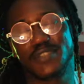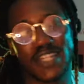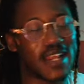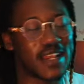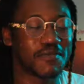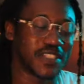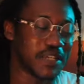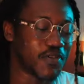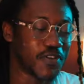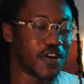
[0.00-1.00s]
I don't want to say
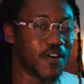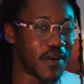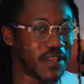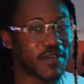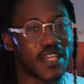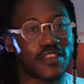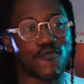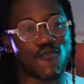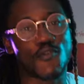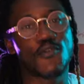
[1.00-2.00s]
protocol, right? You got the
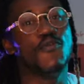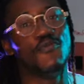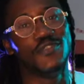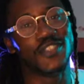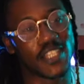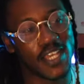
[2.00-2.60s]
runes,